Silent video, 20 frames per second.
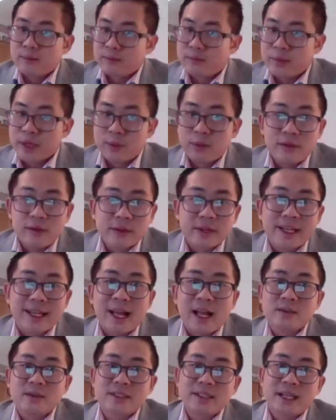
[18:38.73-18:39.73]
people from the
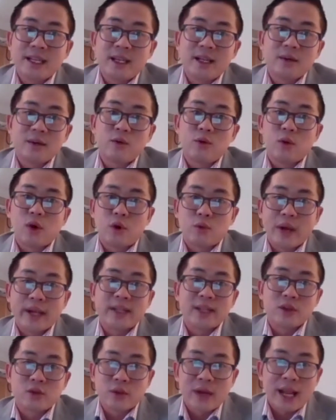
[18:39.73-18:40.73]
council who are
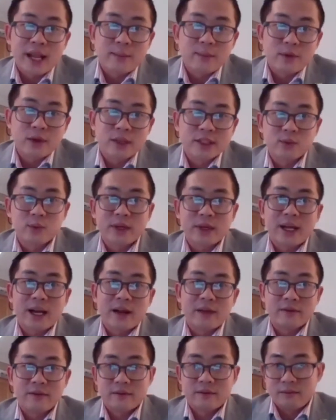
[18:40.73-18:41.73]
ready to help us. We
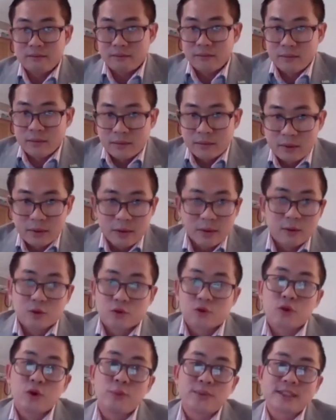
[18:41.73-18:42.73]
have
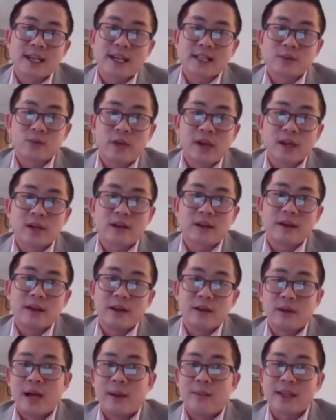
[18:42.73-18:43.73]
groups as well
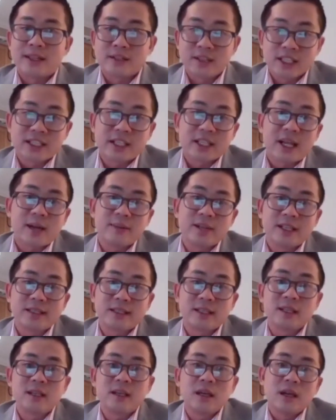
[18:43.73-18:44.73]
about
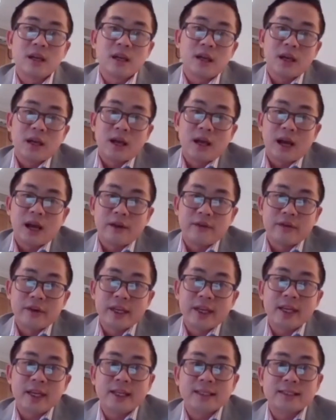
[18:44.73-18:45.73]
sustainability. I
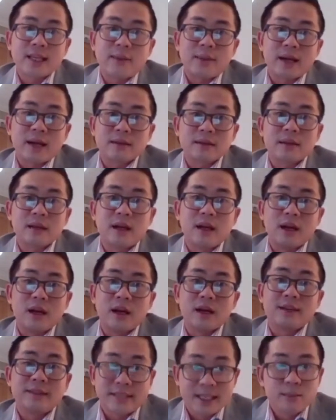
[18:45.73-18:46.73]
think it's about
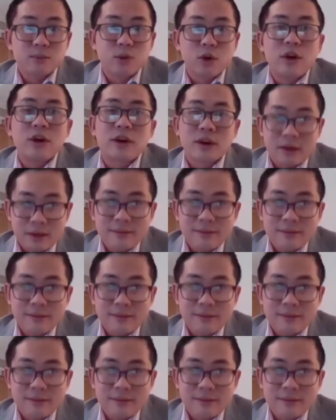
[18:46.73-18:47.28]
teamwork.